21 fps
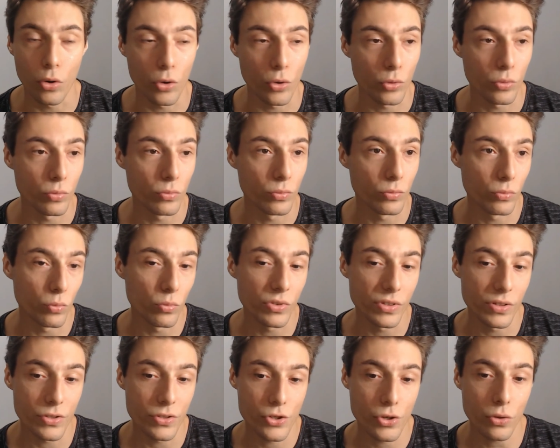or
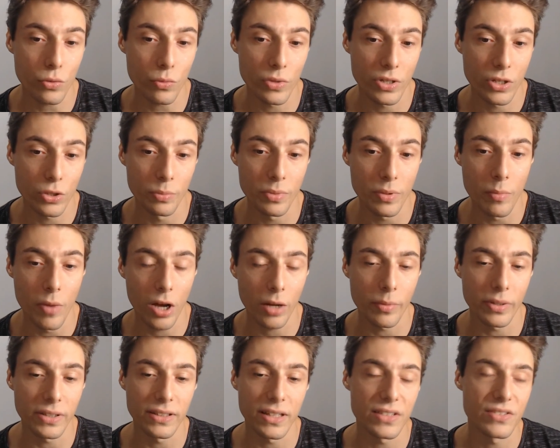we could be
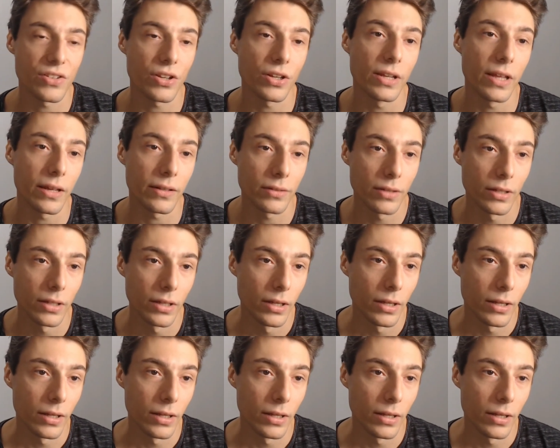mocked, but let's say that,